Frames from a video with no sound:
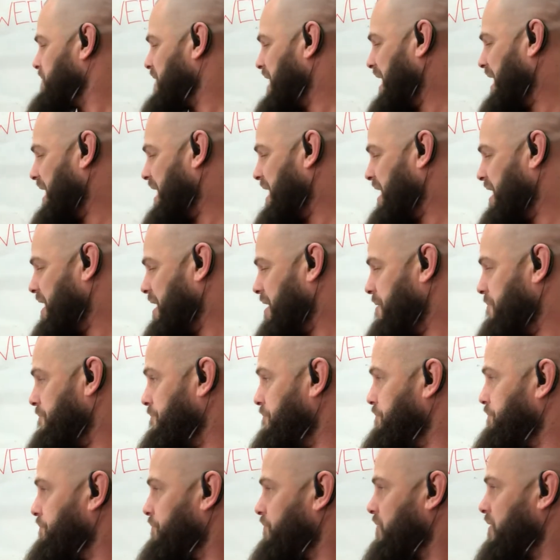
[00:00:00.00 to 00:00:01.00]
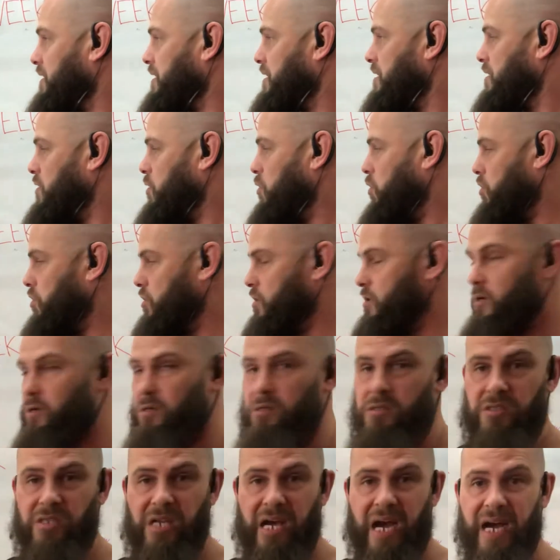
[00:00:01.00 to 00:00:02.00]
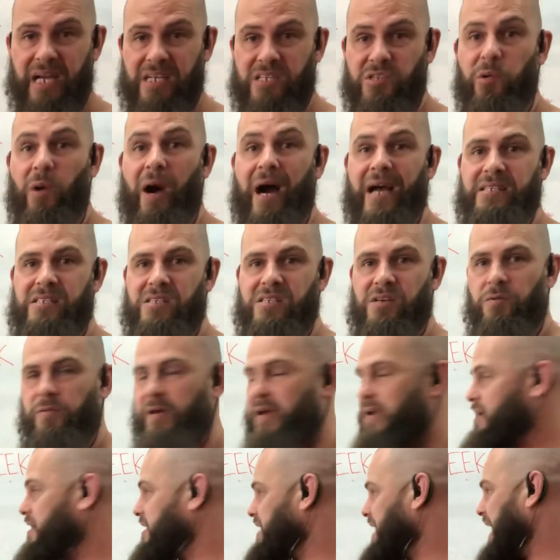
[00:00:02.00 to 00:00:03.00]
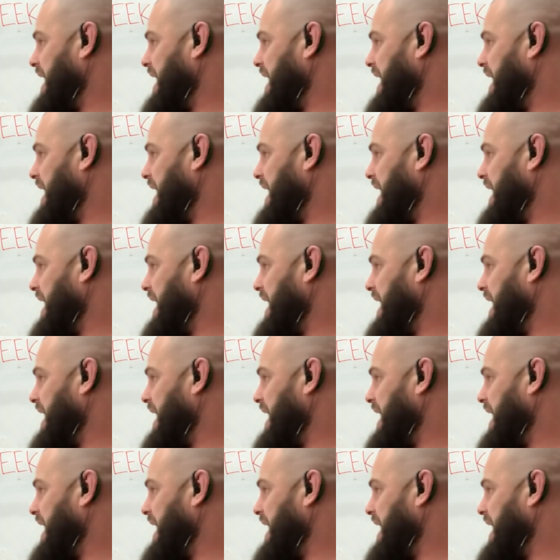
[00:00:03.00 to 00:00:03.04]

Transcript: or twice a week,